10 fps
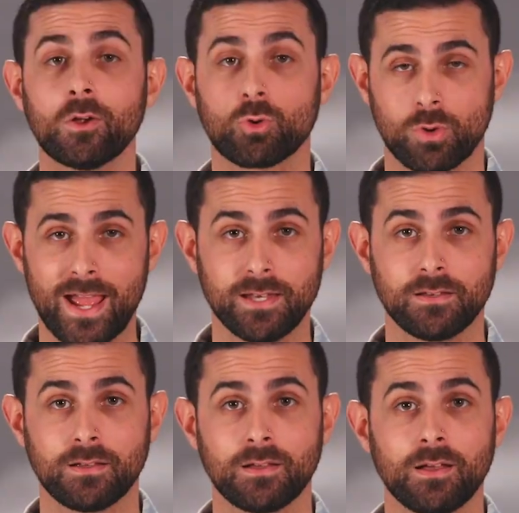Great.
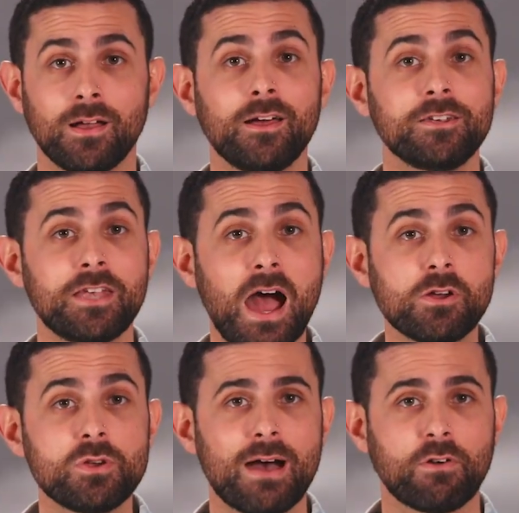Now
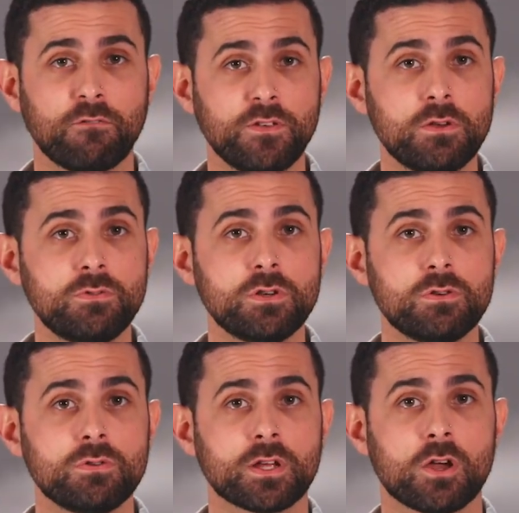you have a few
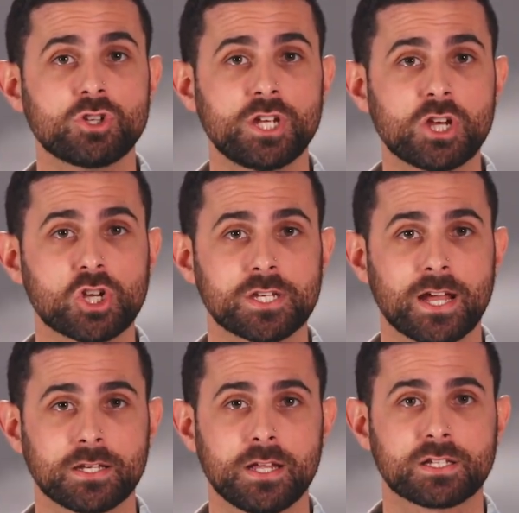new negotiation
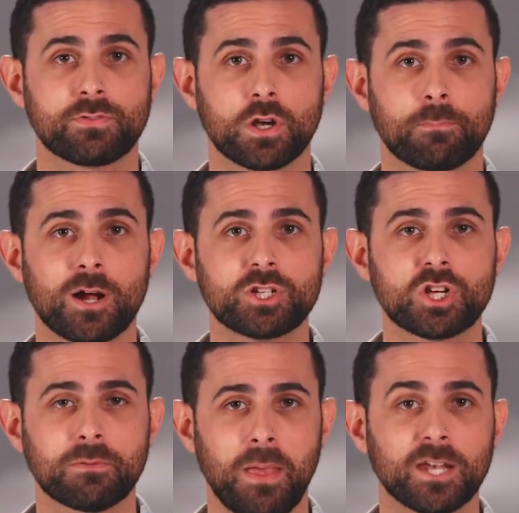techniques for your
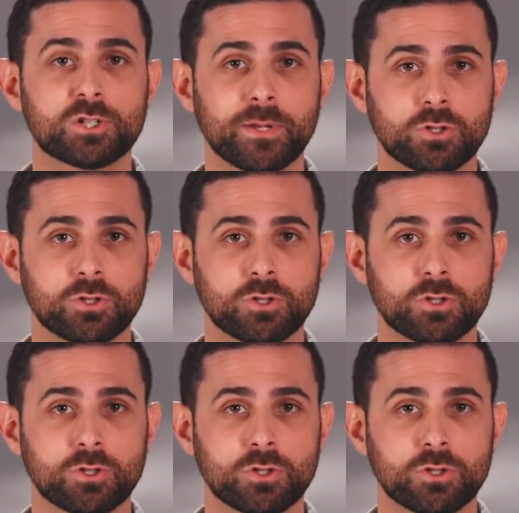project management